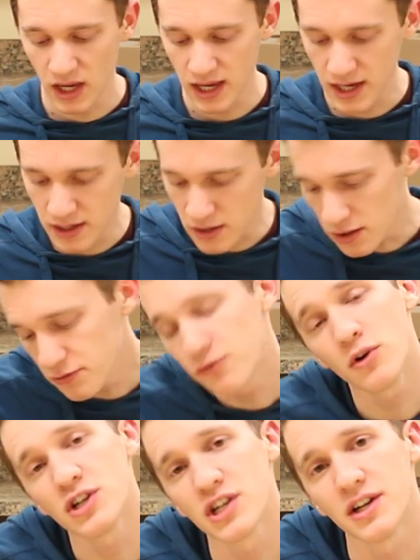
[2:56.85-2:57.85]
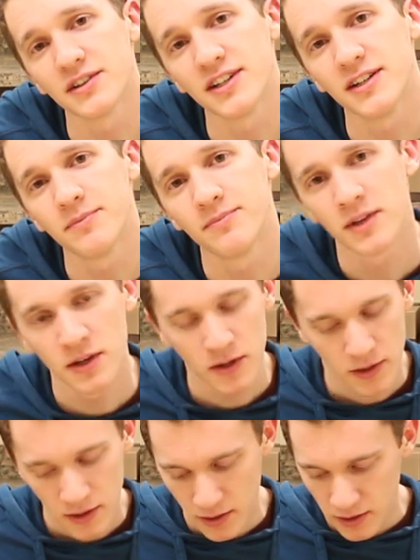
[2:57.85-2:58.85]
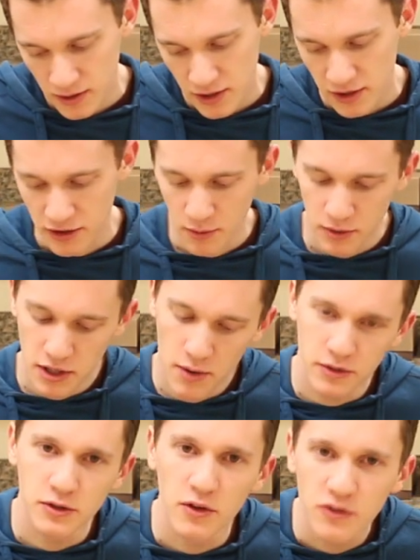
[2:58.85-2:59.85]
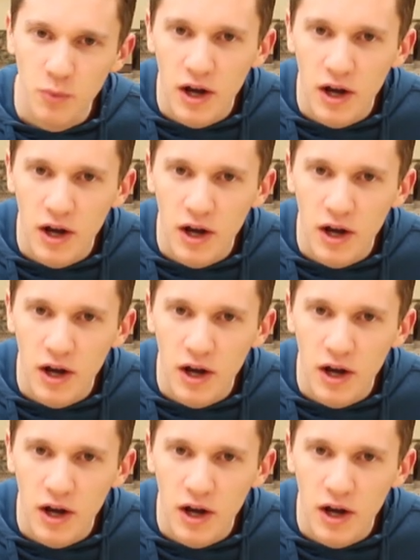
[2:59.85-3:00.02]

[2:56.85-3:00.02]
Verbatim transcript: and unfortunately, there were no adults